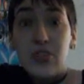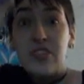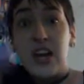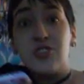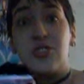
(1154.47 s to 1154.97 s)
the
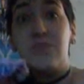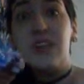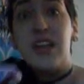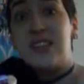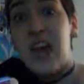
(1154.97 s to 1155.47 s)
texture to
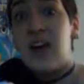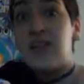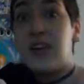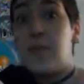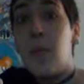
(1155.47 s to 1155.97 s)
be like
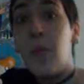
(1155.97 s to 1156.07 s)
taffy.